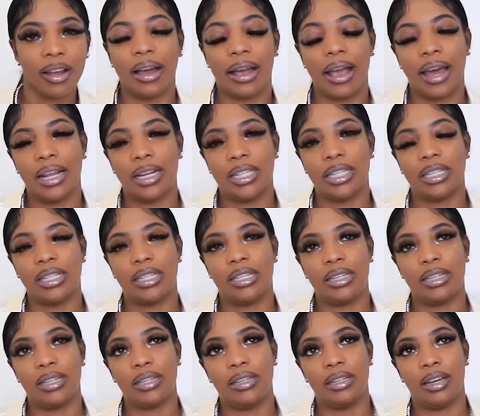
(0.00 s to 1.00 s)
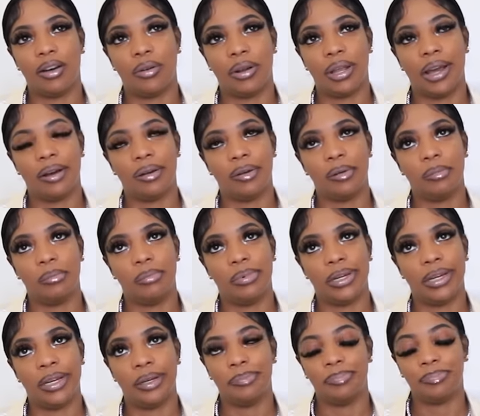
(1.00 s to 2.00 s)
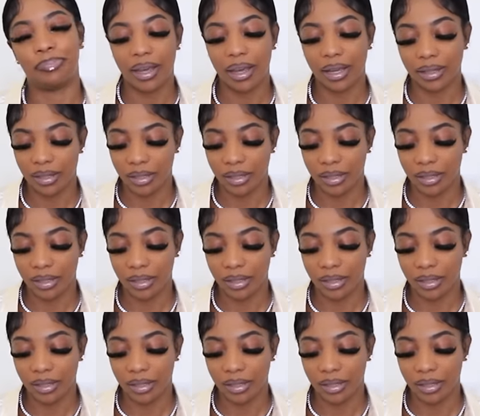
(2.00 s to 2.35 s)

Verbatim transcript: I kind of just zone out. But yeah,